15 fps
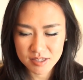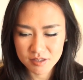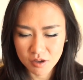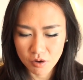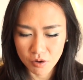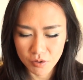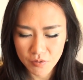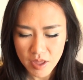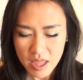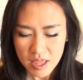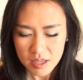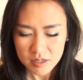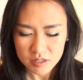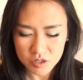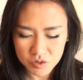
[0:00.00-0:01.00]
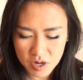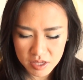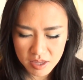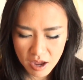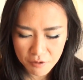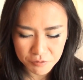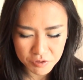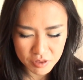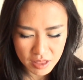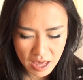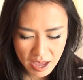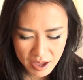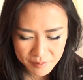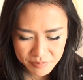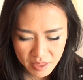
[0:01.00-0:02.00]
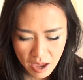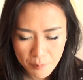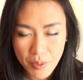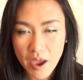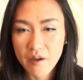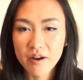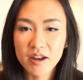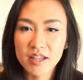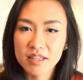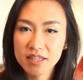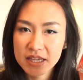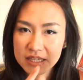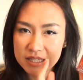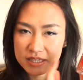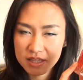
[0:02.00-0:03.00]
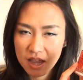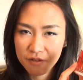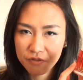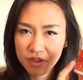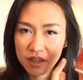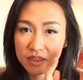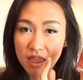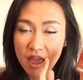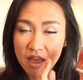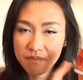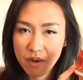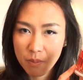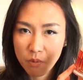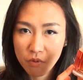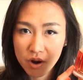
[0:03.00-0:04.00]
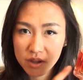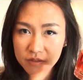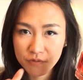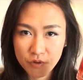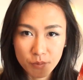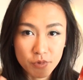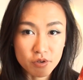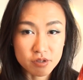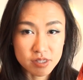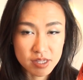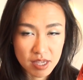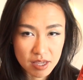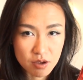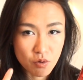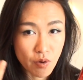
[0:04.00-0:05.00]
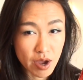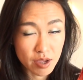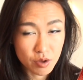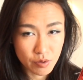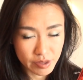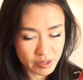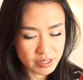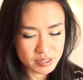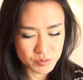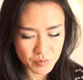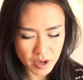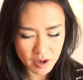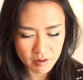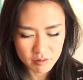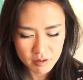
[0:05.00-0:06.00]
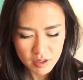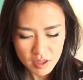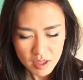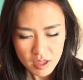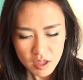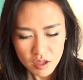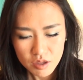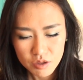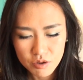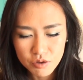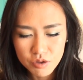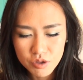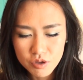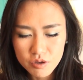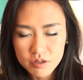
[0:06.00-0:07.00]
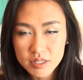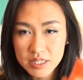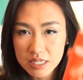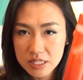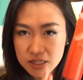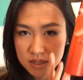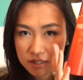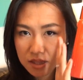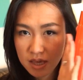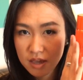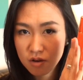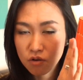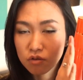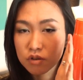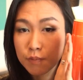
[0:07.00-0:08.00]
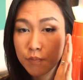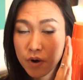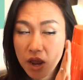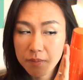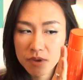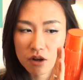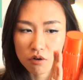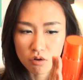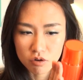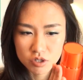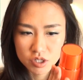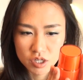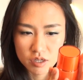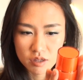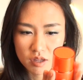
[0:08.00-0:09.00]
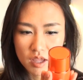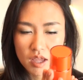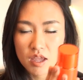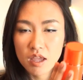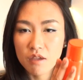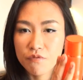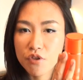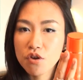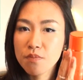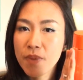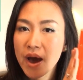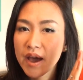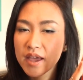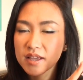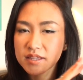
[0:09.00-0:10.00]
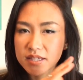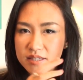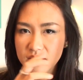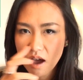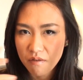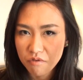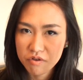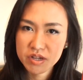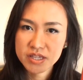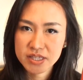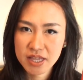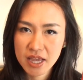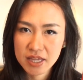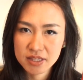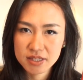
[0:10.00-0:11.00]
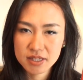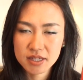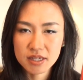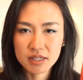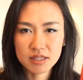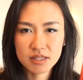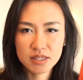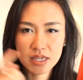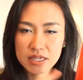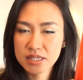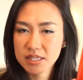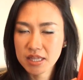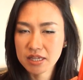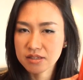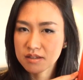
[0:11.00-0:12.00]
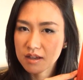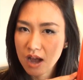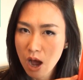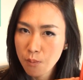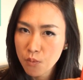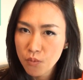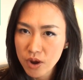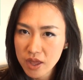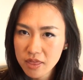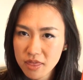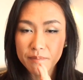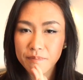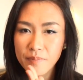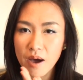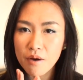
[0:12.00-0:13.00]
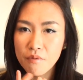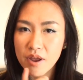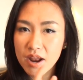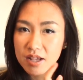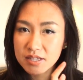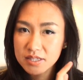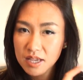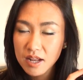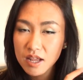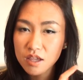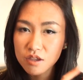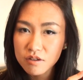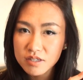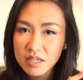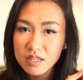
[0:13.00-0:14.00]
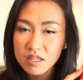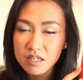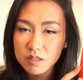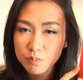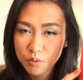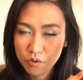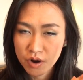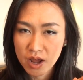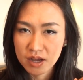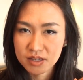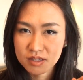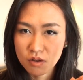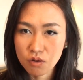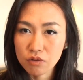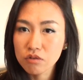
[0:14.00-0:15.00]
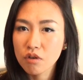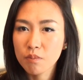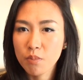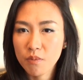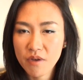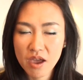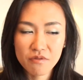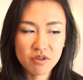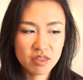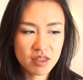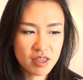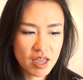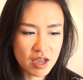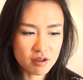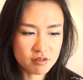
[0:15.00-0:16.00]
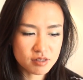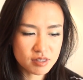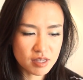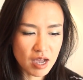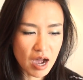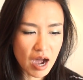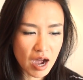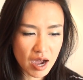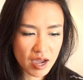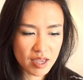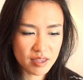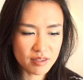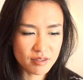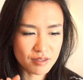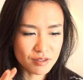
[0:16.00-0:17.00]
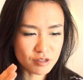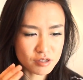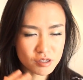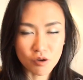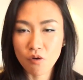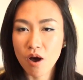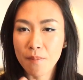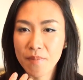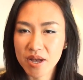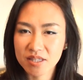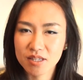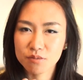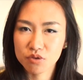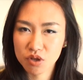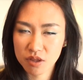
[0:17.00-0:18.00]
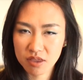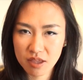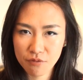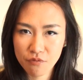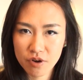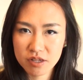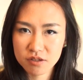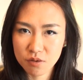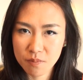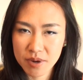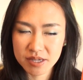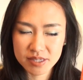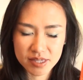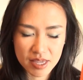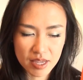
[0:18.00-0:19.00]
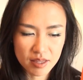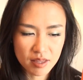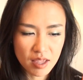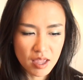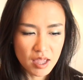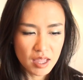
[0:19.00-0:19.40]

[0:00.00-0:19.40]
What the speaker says: So straight after that, apparently this stuff can evaporate from your skin quite quick as well. You use this thing called priming lotion. If you buy a discovery set, this doesn't come with, but when I started using these products on top of everything else, I saw a massive difference on my skin.